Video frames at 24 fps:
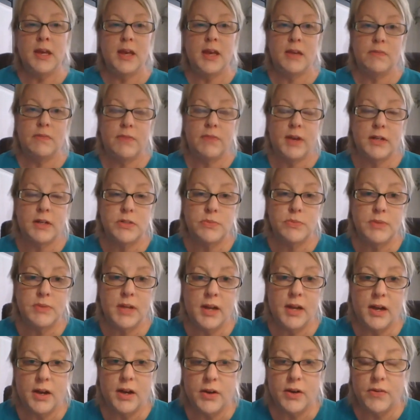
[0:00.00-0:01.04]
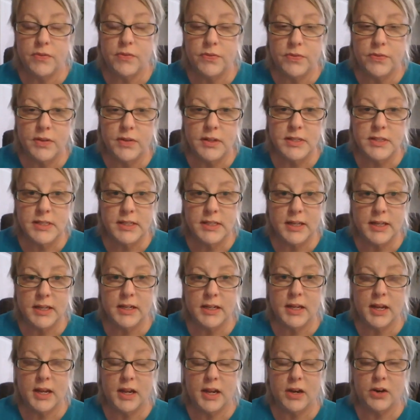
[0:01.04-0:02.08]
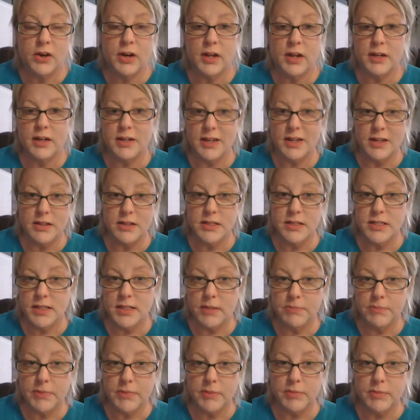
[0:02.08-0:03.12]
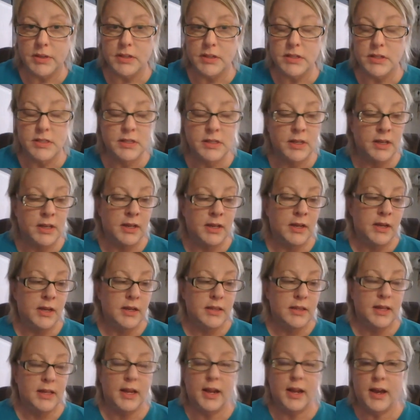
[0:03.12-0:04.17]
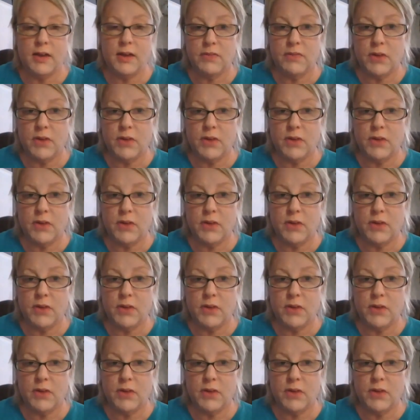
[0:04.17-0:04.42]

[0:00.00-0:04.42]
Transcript: In fact, we have skin, hair, and nail supplements that have